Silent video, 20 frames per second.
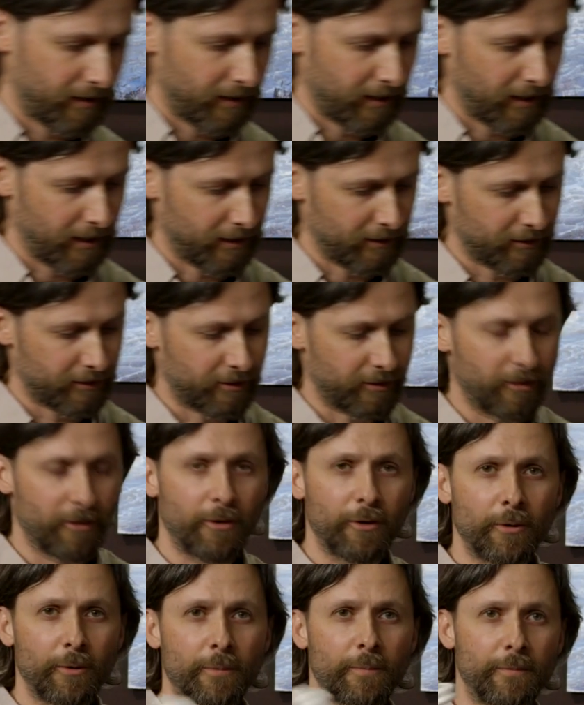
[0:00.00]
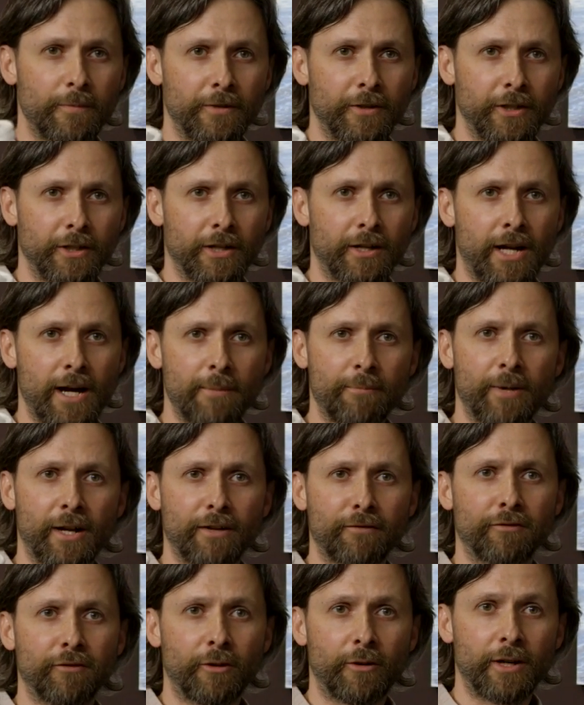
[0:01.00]
and so the
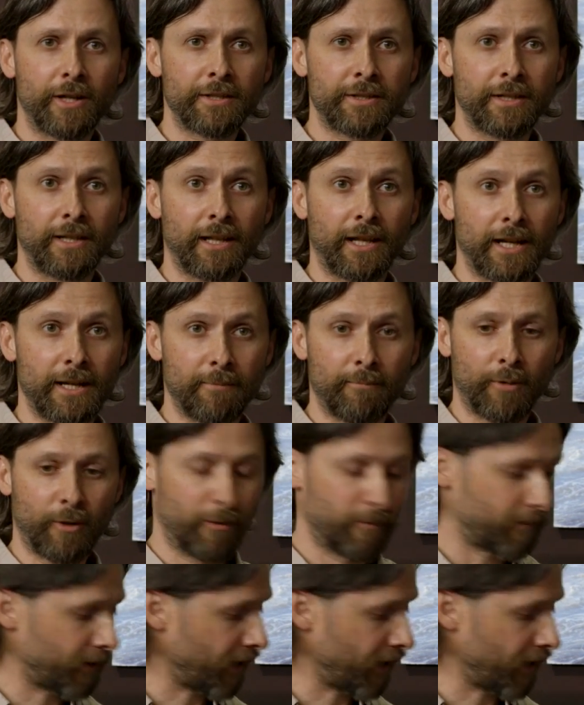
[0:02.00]
compact fluorescent light bulb